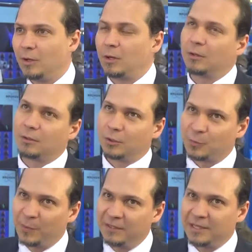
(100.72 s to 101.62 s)
or
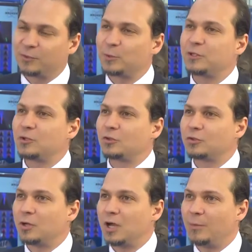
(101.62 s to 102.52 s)
speed the
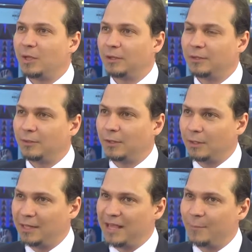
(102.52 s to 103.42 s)
acquisition time and
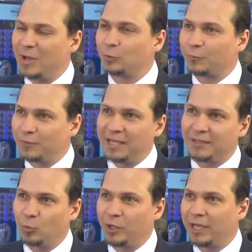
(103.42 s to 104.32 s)
the amount of
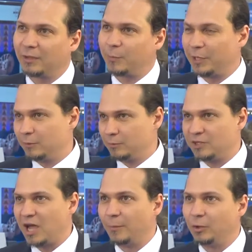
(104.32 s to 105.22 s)
data we get per
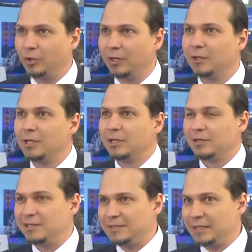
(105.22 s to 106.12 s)
time unit.
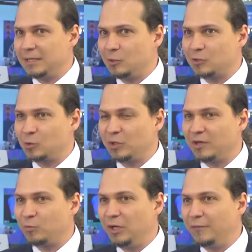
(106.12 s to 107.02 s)
This allows us to
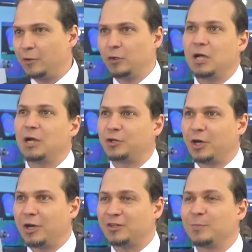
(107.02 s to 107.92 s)
get really very large
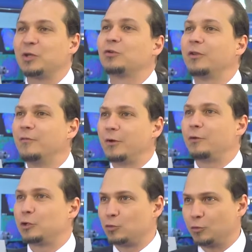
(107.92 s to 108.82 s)
areas measured in very,
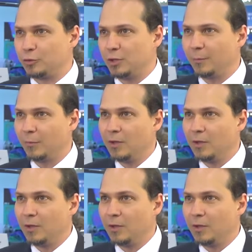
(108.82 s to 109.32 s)
very short time.